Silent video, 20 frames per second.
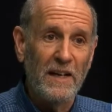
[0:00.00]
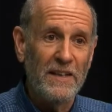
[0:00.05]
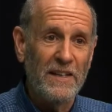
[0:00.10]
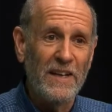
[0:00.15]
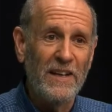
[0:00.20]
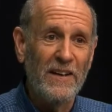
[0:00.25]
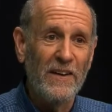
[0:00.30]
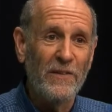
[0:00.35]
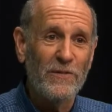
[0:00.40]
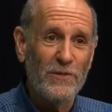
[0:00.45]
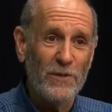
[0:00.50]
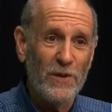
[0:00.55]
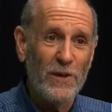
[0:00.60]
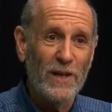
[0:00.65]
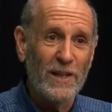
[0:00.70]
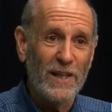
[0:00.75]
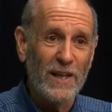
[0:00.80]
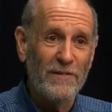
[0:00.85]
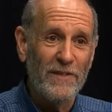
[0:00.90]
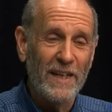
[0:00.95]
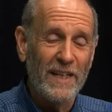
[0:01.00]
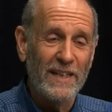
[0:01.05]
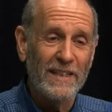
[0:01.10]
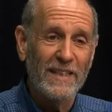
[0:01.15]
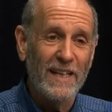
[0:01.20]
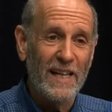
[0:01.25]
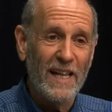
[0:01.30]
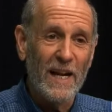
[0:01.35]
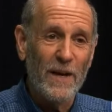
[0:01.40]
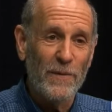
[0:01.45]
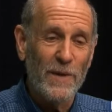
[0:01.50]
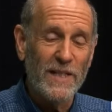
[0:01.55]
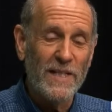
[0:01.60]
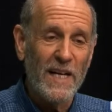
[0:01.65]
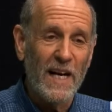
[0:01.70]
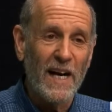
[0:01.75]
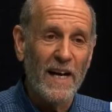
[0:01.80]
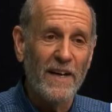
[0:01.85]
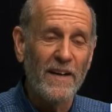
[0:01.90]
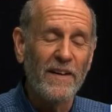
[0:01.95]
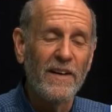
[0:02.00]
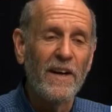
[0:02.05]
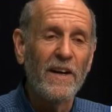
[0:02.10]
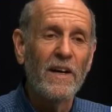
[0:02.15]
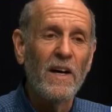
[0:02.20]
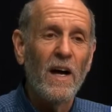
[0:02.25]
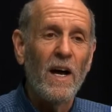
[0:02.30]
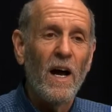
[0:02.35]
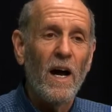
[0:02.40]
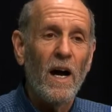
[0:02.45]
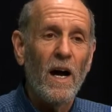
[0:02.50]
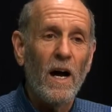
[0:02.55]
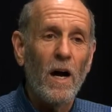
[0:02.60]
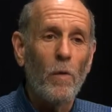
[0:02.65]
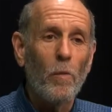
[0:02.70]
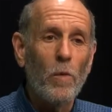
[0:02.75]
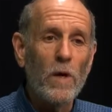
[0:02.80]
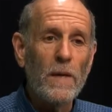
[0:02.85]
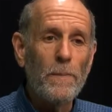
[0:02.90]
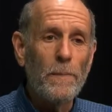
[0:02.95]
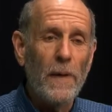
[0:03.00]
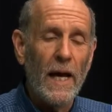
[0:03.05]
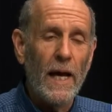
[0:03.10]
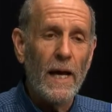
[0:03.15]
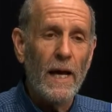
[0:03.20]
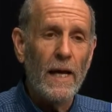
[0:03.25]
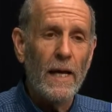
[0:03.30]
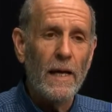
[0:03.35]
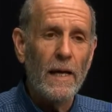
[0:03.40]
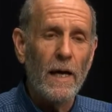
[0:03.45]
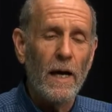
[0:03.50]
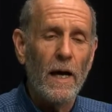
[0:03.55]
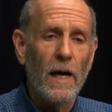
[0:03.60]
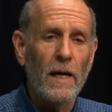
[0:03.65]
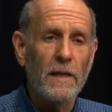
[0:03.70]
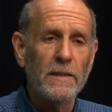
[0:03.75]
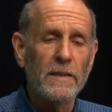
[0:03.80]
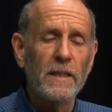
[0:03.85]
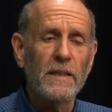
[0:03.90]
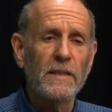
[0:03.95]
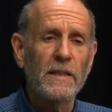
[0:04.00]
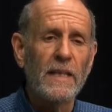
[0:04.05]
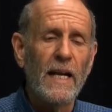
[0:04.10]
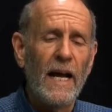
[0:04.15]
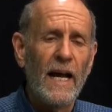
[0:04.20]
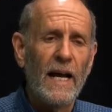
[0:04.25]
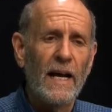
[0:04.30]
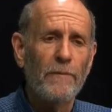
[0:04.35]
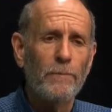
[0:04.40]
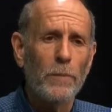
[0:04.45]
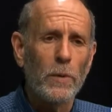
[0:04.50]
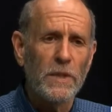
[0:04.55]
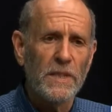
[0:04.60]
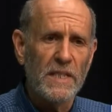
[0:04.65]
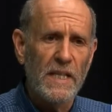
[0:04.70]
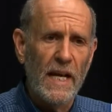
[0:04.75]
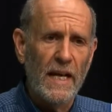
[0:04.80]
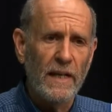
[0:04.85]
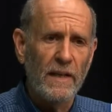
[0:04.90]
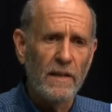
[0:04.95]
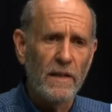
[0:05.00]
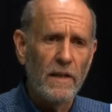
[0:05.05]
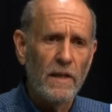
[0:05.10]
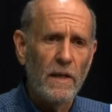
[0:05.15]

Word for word: you know, for a living until I retired, uh, we pay 6.5% uh,